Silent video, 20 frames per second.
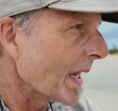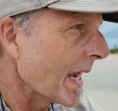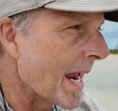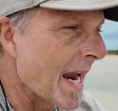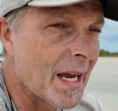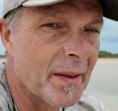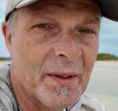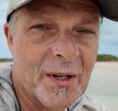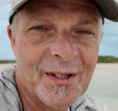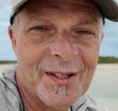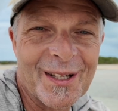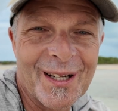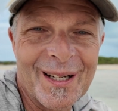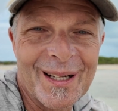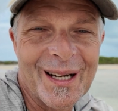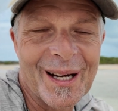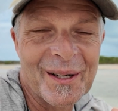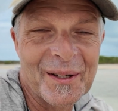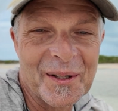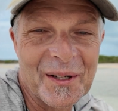And there's
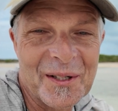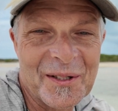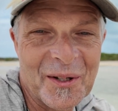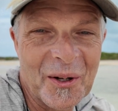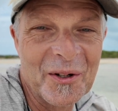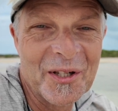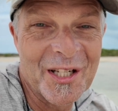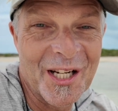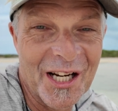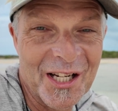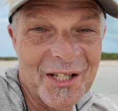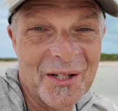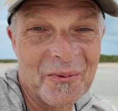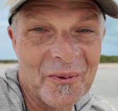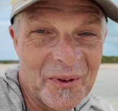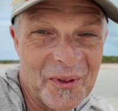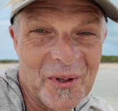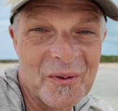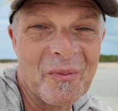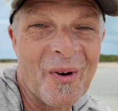an association
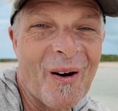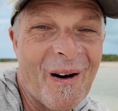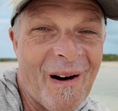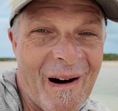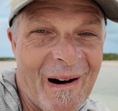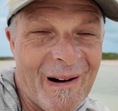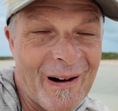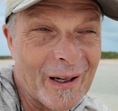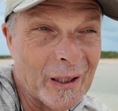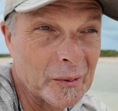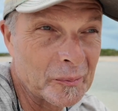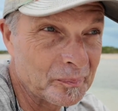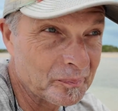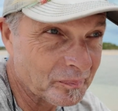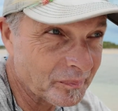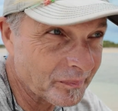with the mohara.